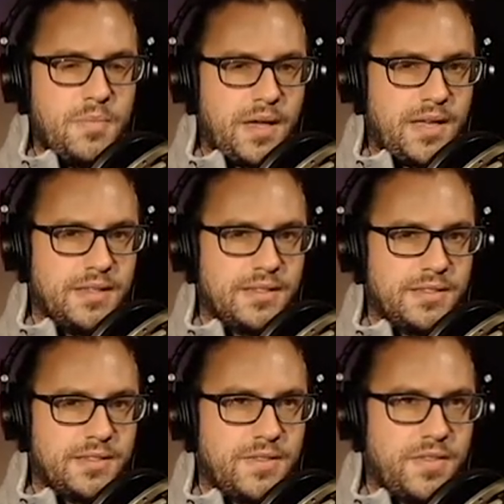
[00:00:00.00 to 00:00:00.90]

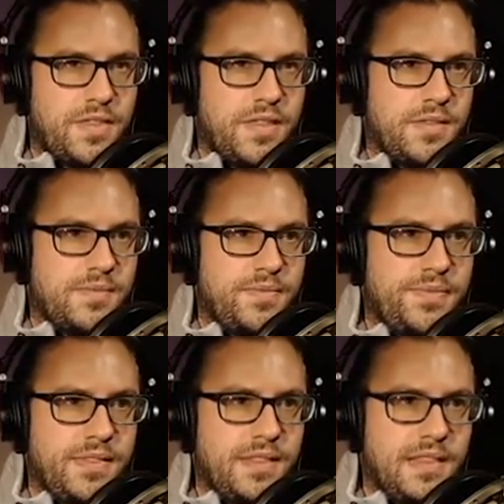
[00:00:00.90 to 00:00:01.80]
because the
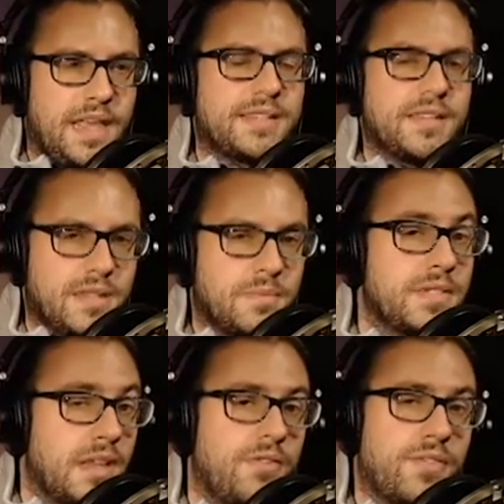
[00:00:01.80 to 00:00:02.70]
lessons
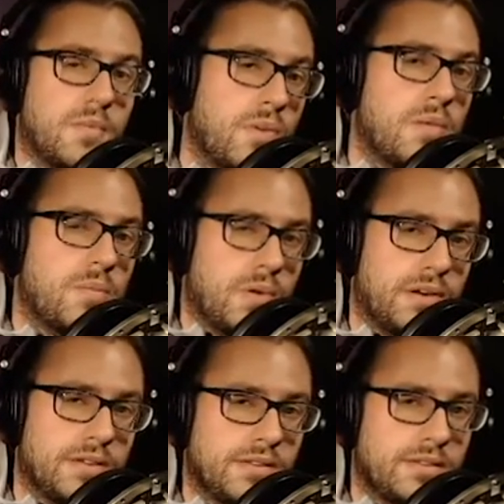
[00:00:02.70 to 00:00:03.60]
themselves are more
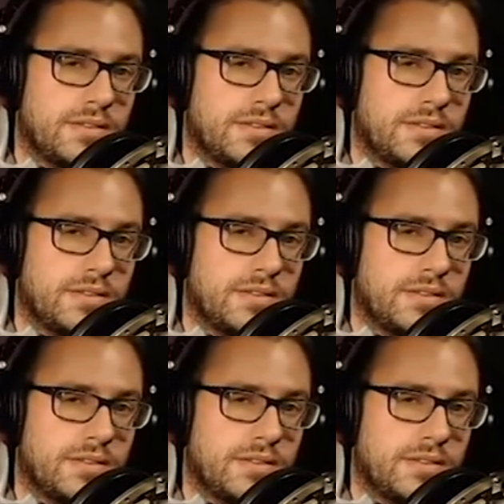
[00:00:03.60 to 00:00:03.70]
important.